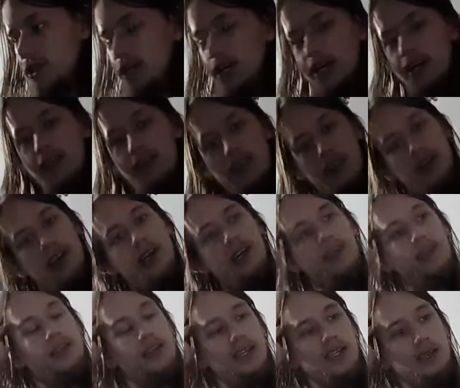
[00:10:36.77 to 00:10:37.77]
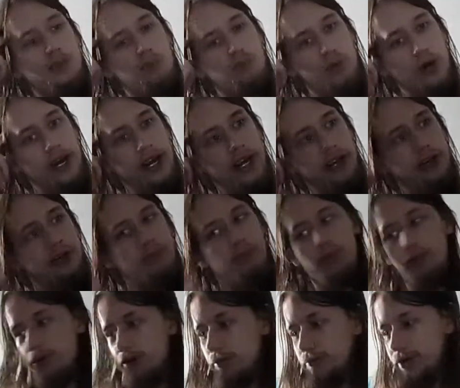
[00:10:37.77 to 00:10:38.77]
in this brain
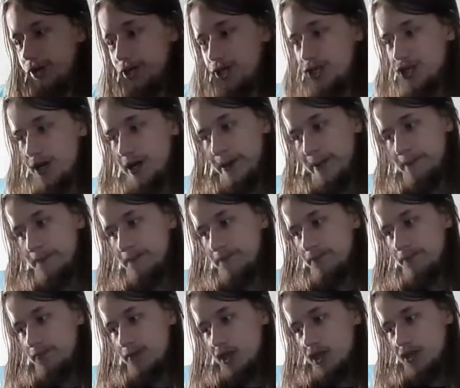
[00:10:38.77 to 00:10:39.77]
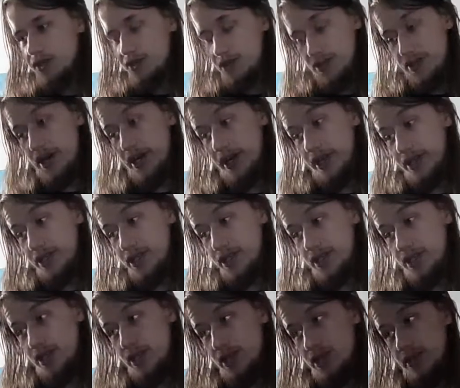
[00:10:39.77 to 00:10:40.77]
compartment tonight
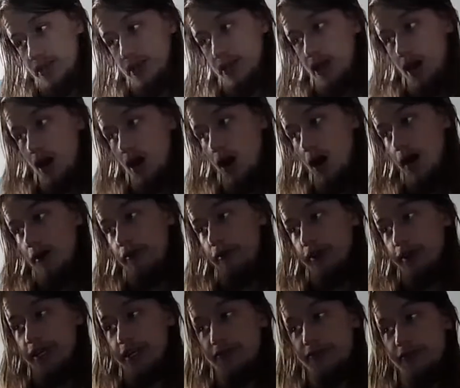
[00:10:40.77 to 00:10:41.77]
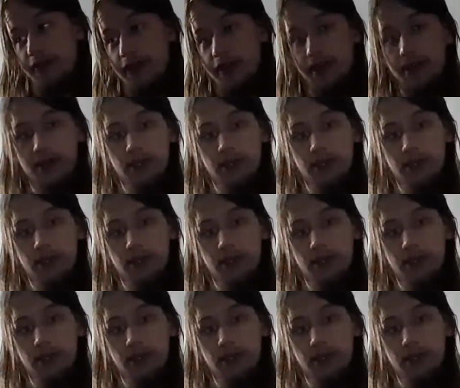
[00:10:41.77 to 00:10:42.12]
off of this thing.